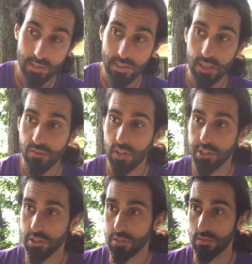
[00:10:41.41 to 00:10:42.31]
than if I
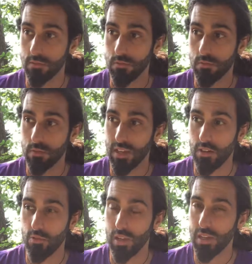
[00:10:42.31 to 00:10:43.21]
just
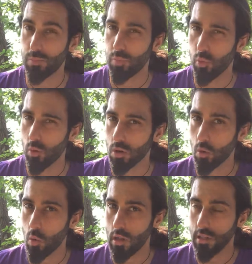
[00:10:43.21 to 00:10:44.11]
get really poor
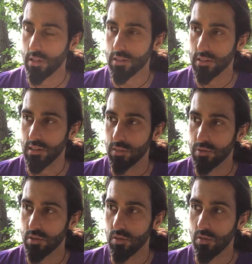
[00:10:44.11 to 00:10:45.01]
quality sleep.
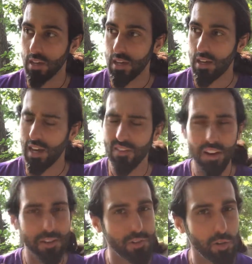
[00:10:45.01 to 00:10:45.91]
So I love
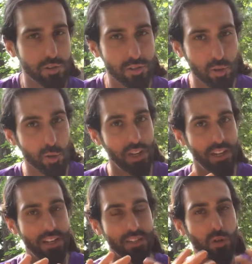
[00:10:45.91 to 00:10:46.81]
how it's all so
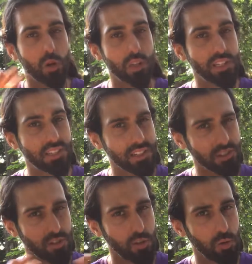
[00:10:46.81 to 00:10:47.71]
holistic and
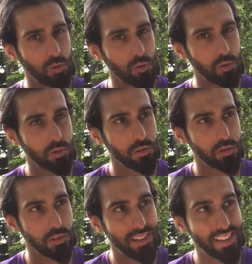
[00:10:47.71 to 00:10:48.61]
so
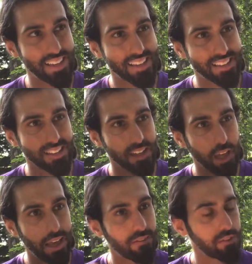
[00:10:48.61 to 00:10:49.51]
linked.
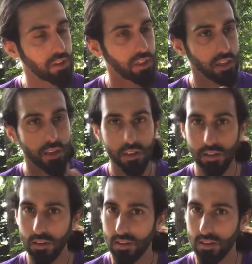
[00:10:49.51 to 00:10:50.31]
Everything